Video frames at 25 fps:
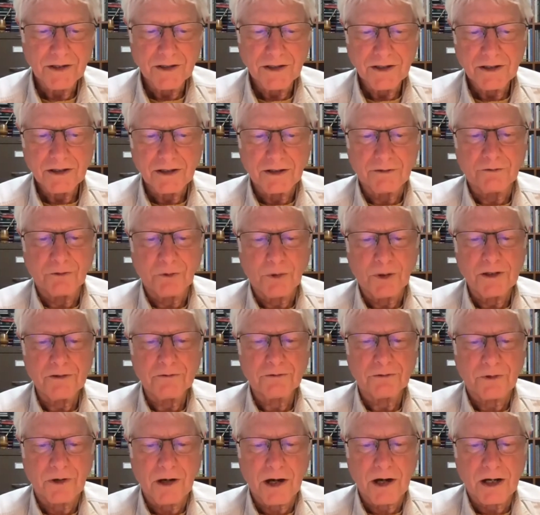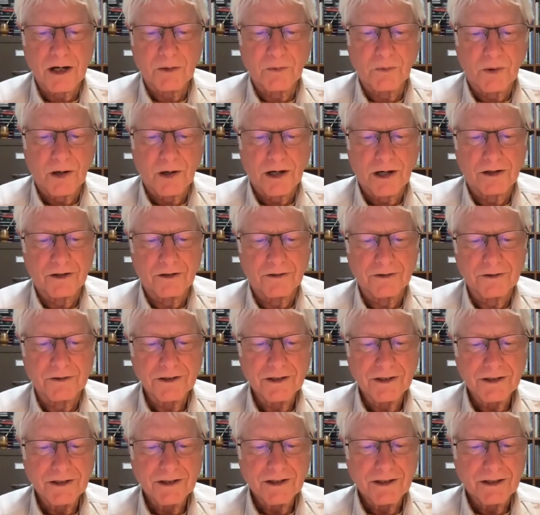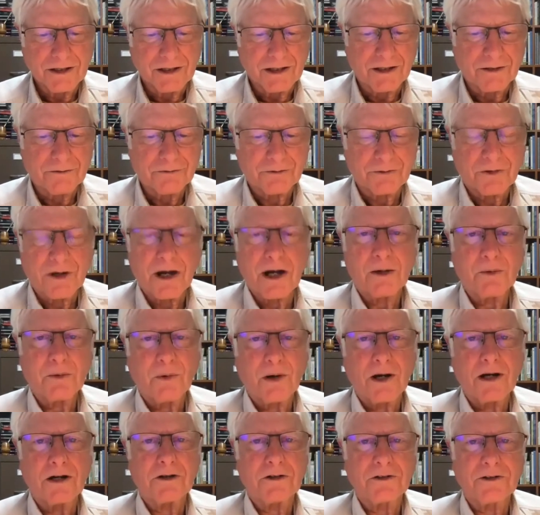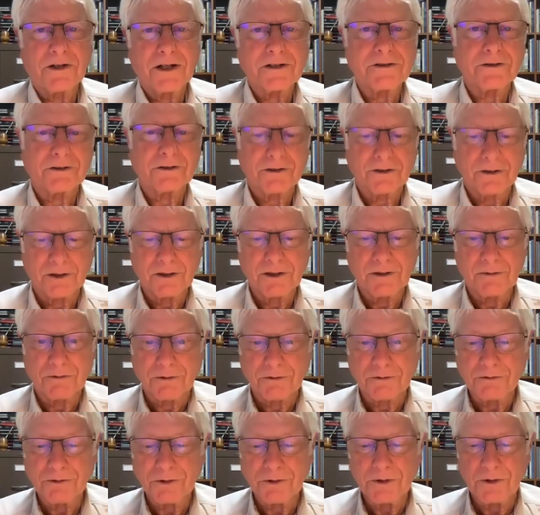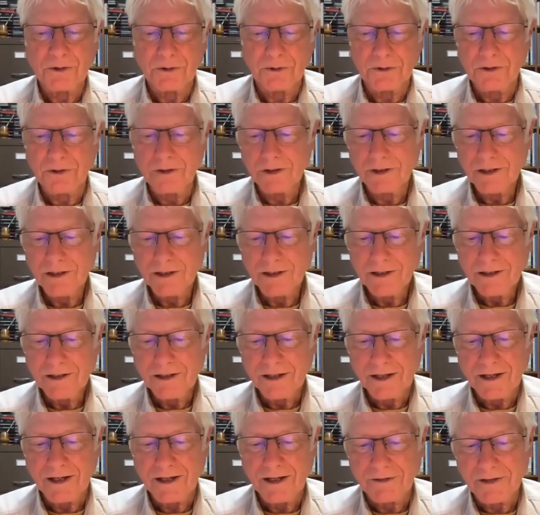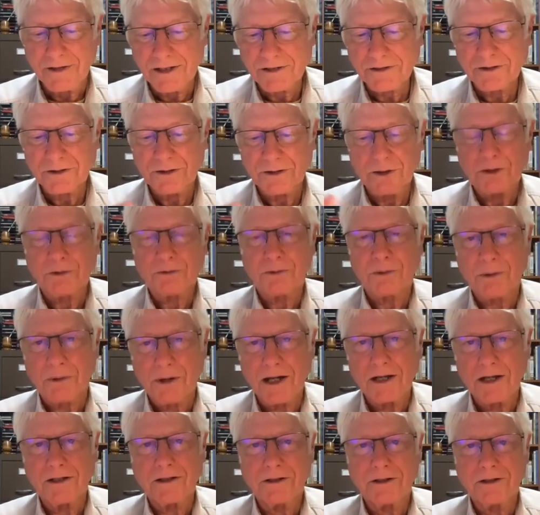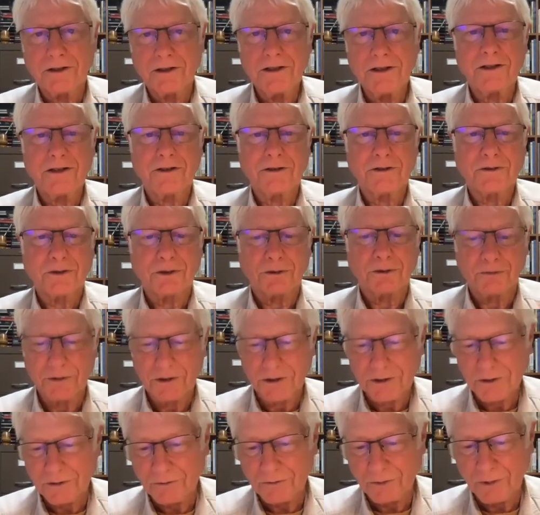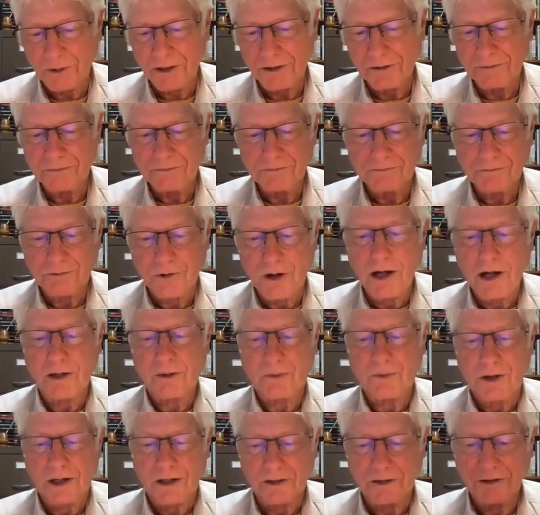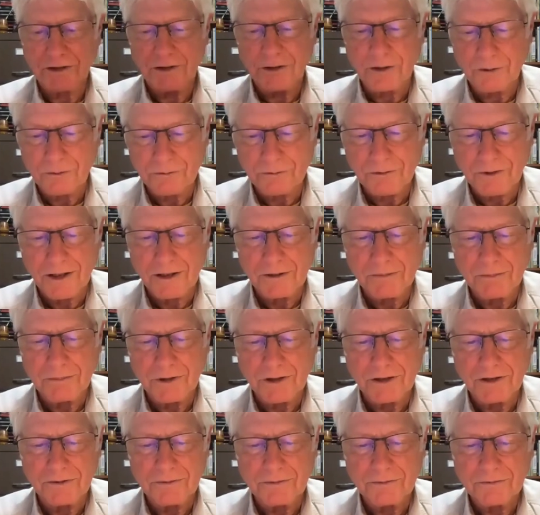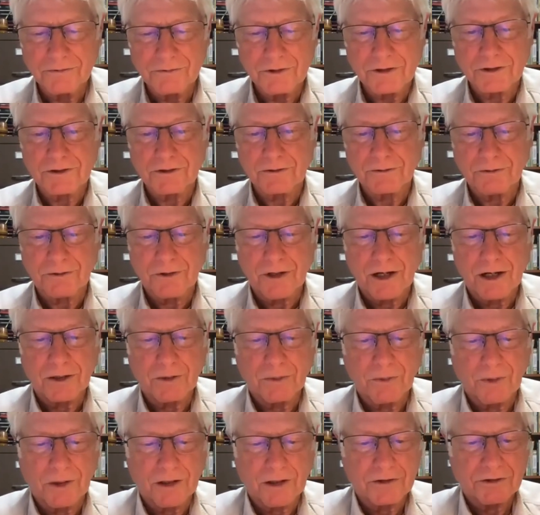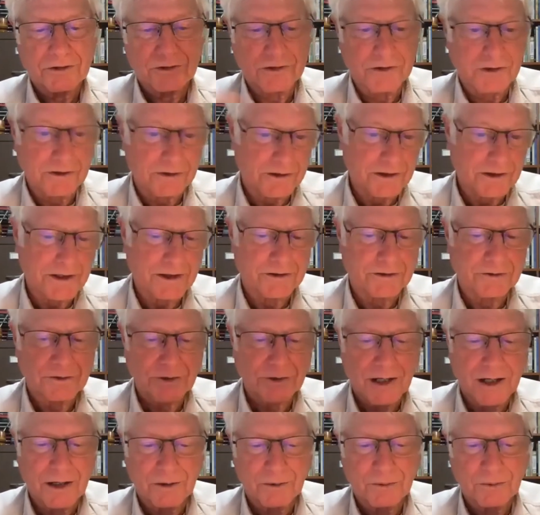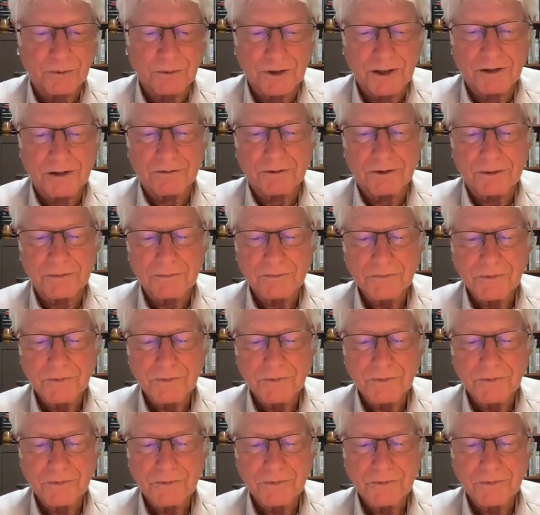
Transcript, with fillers: Avoid frog water. Uh, frog water doesn't deliver food, and that's the overriding need. So fish avoid frog water. You don't find many fish in frog water, steelhead, trout, whatever.